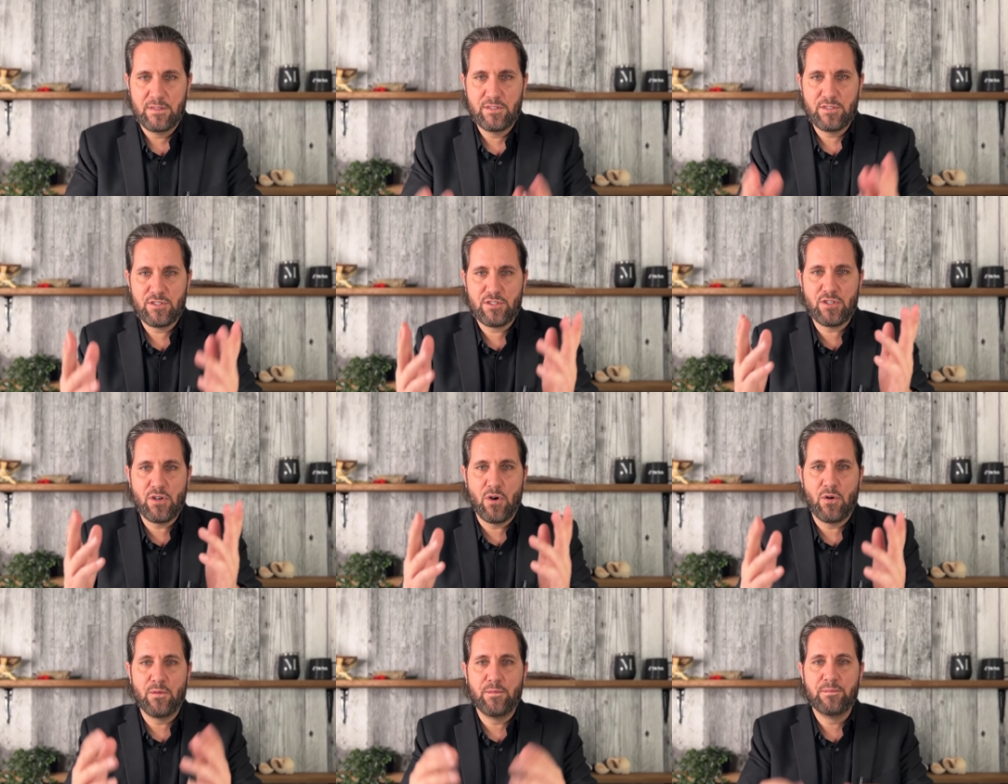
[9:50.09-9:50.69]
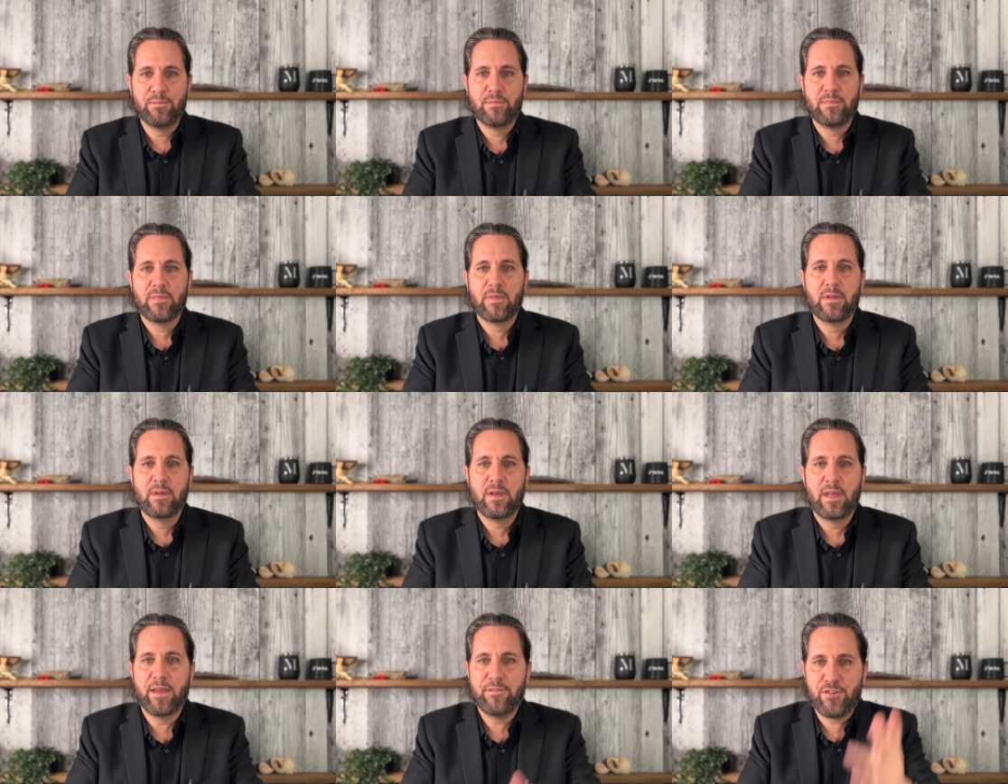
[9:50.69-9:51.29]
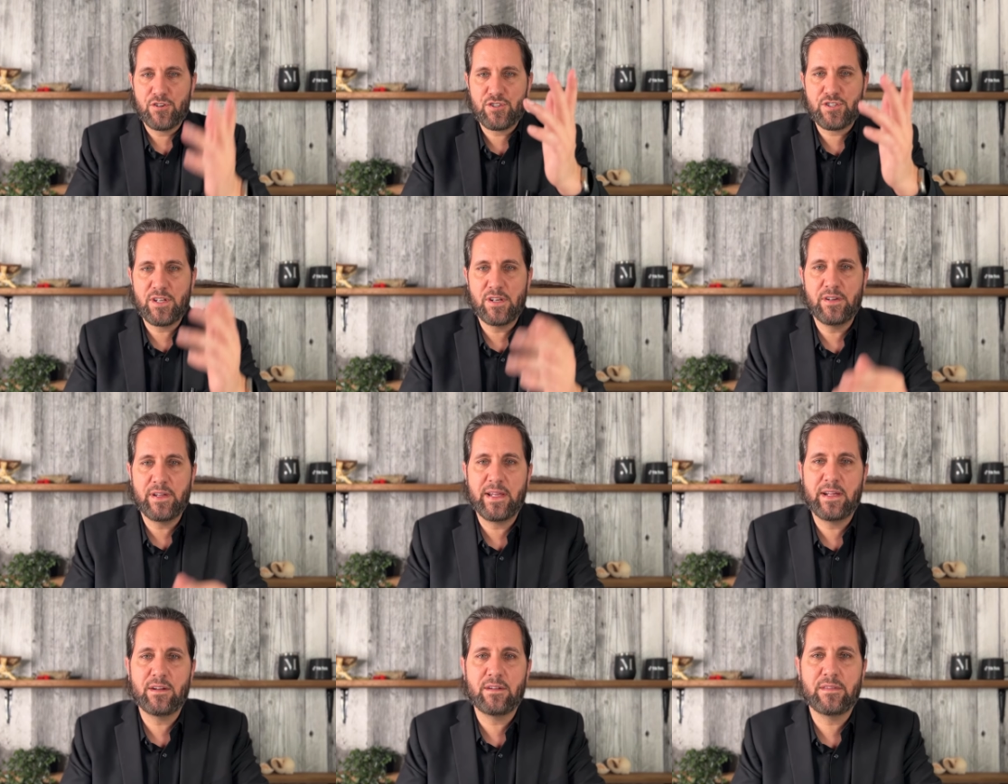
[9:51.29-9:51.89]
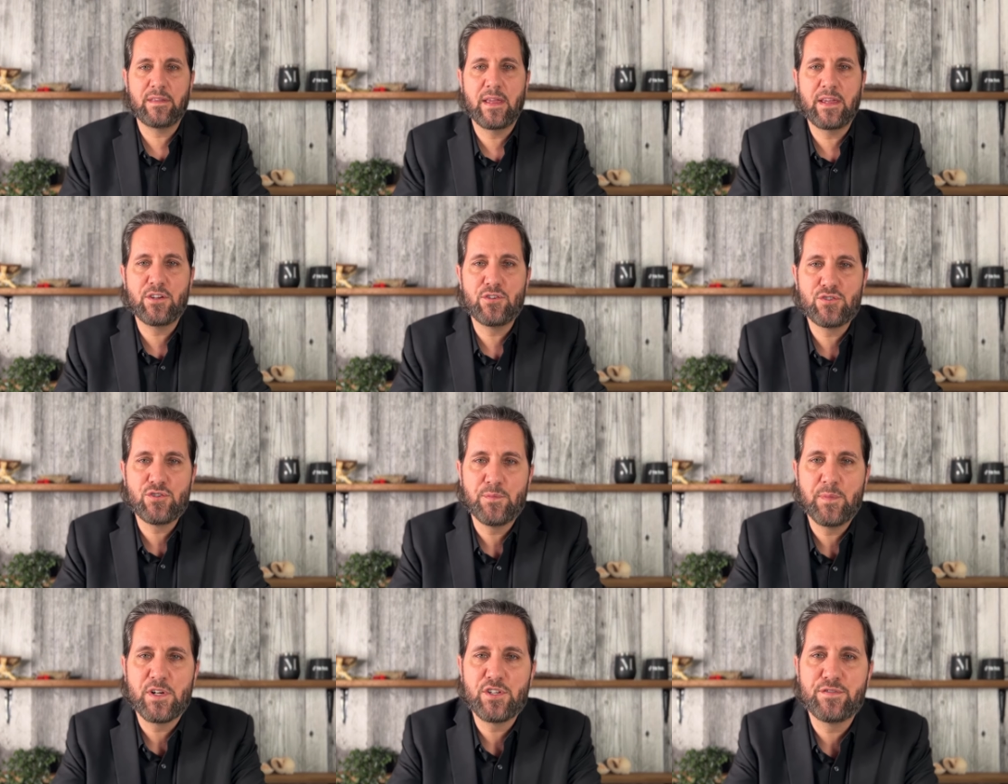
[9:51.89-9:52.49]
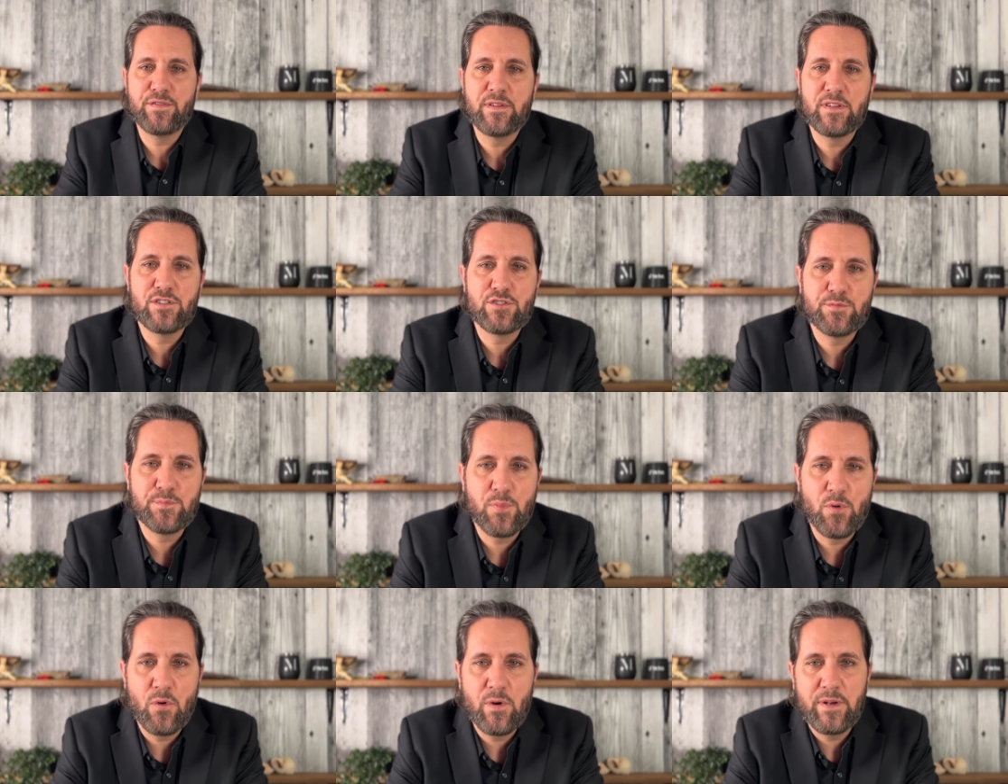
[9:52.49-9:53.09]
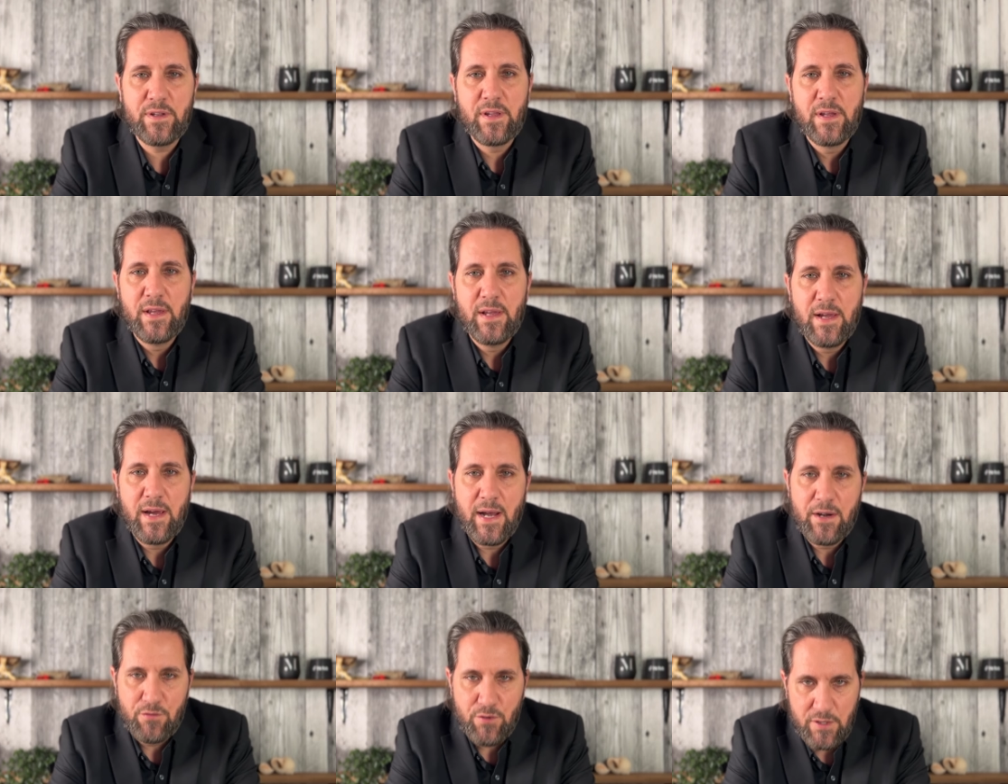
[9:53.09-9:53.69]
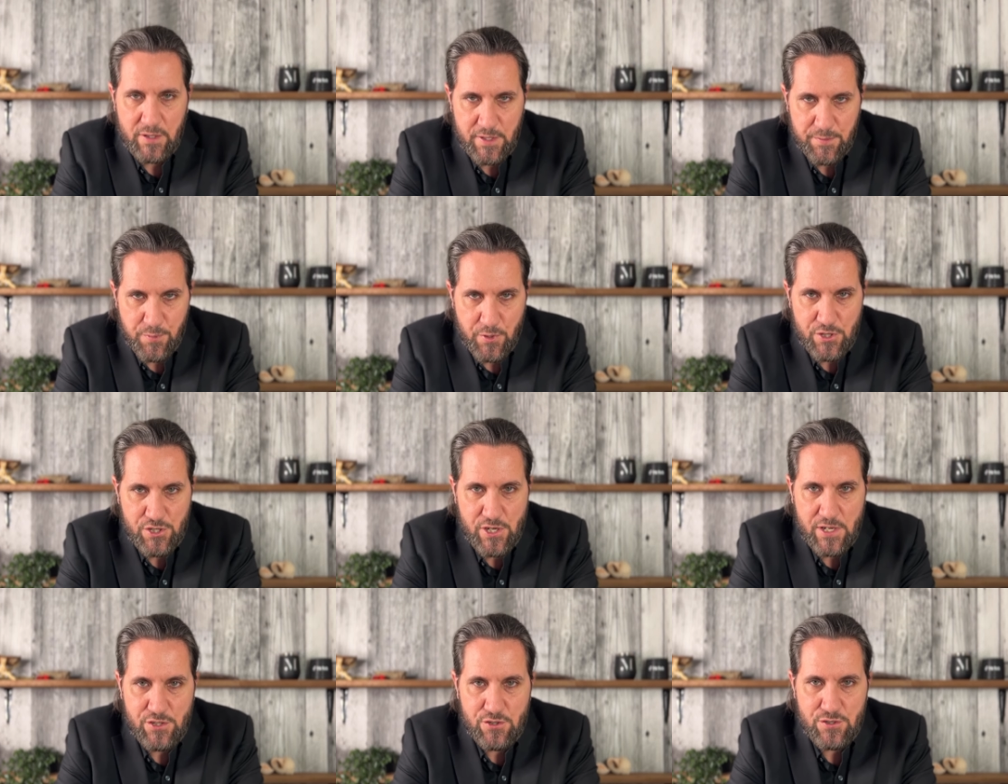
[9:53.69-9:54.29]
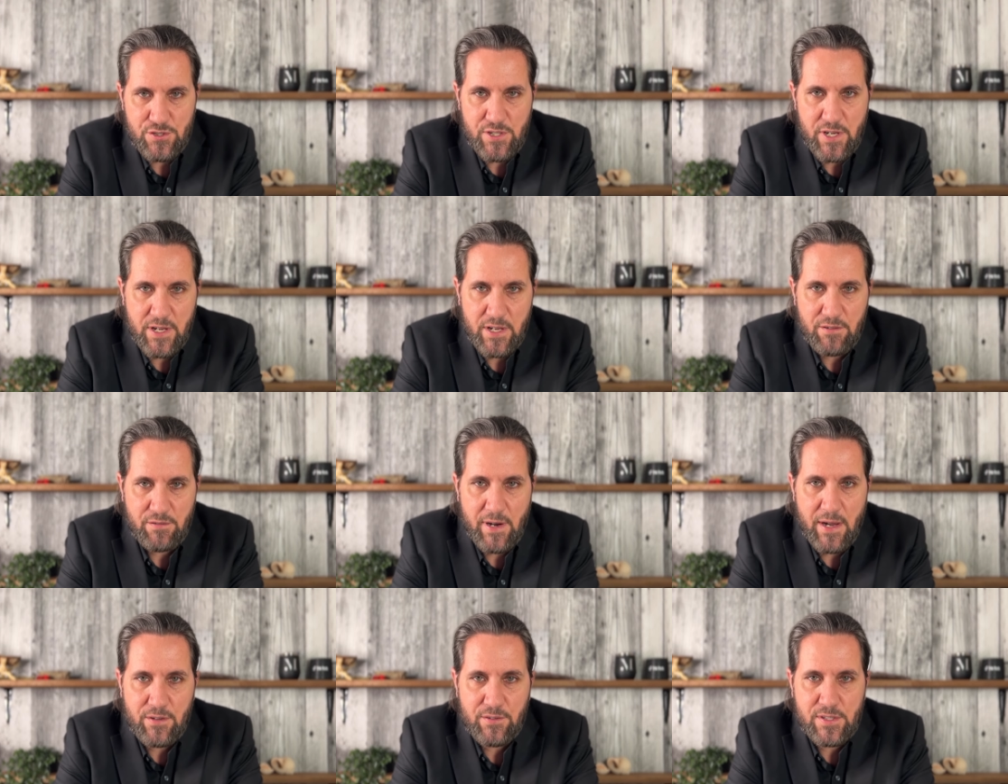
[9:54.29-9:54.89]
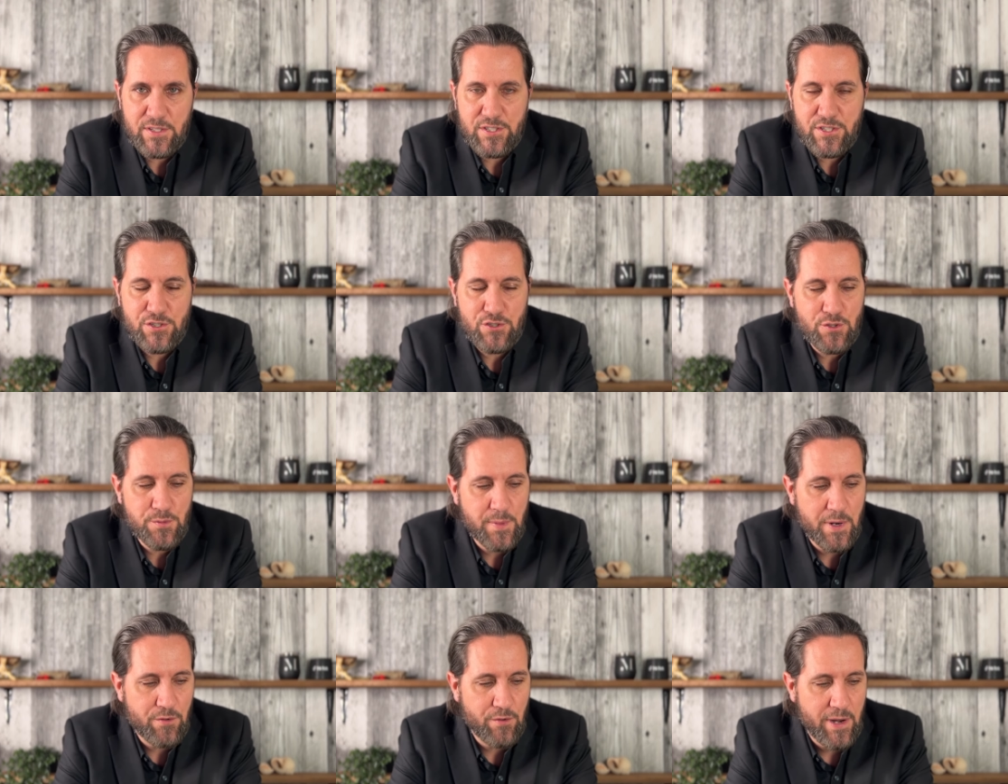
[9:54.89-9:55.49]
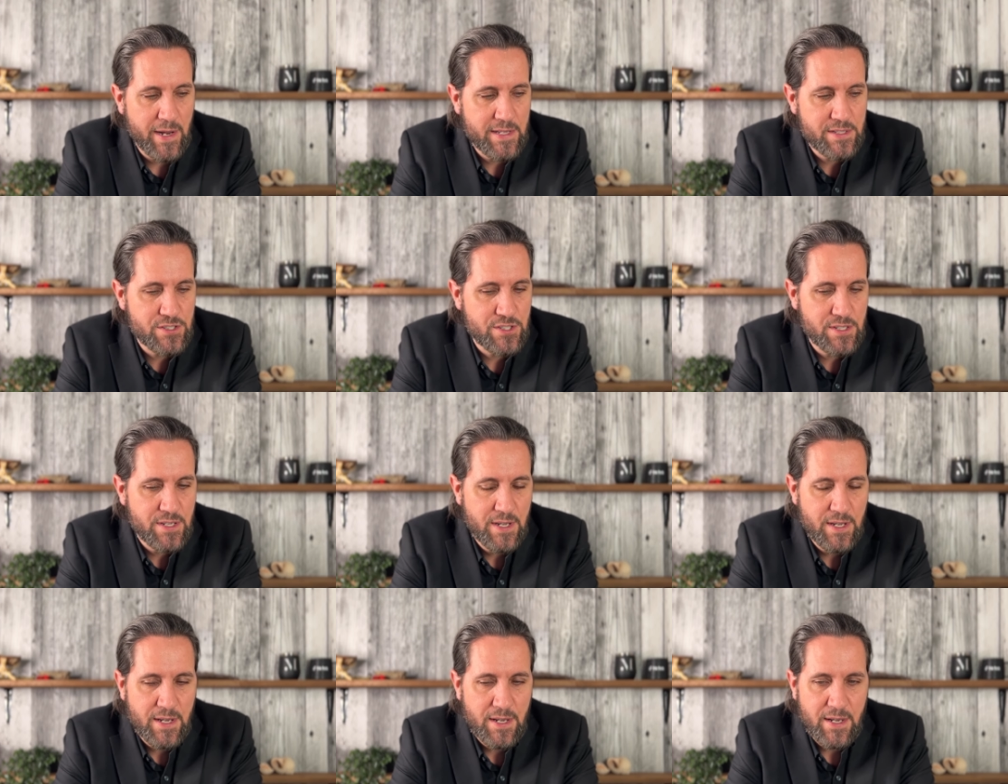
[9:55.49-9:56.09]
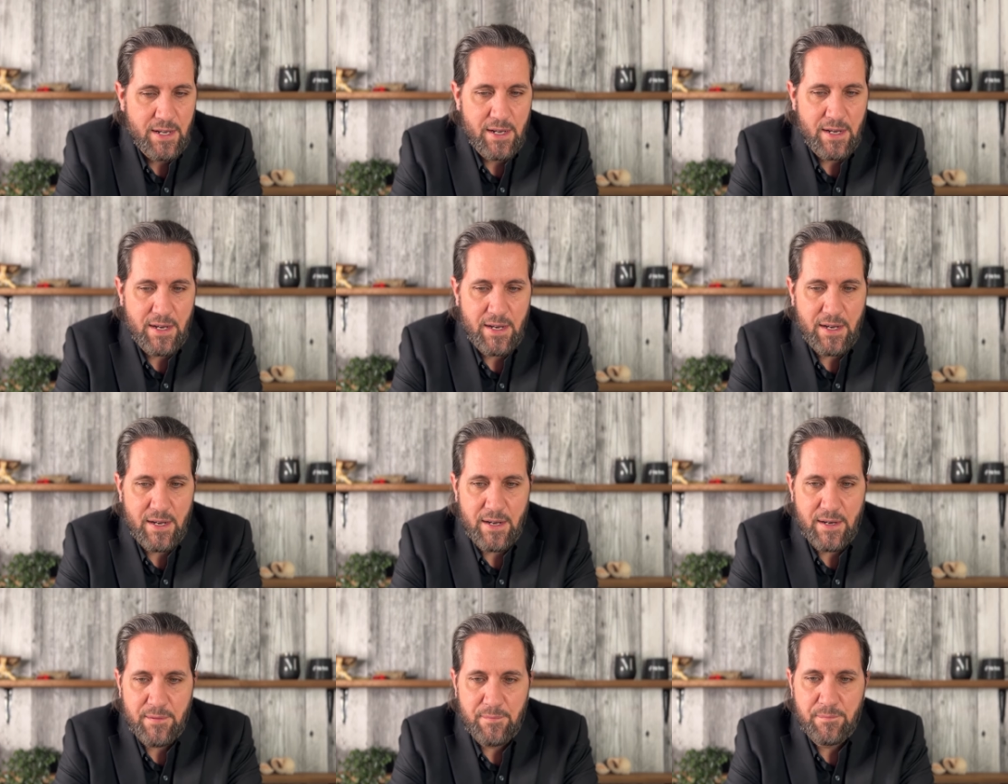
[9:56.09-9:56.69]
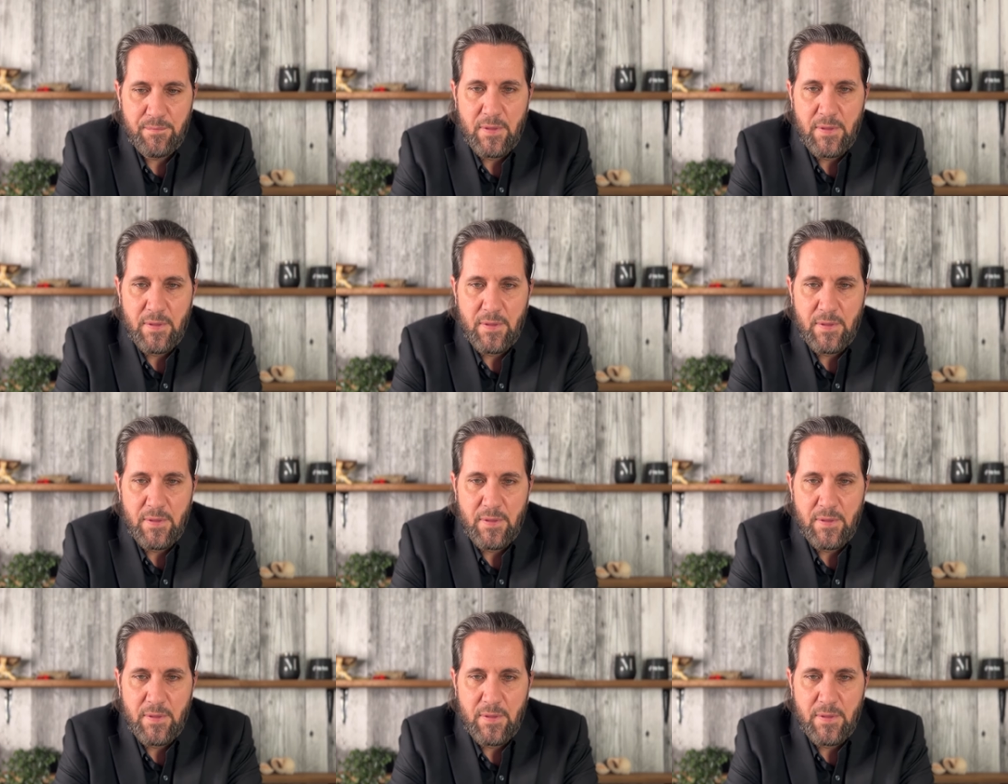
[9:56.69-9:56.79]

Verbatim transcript: So if you're still here, thank you so much for the support. I really appreciate you sticking around, listening to my rants. Uh,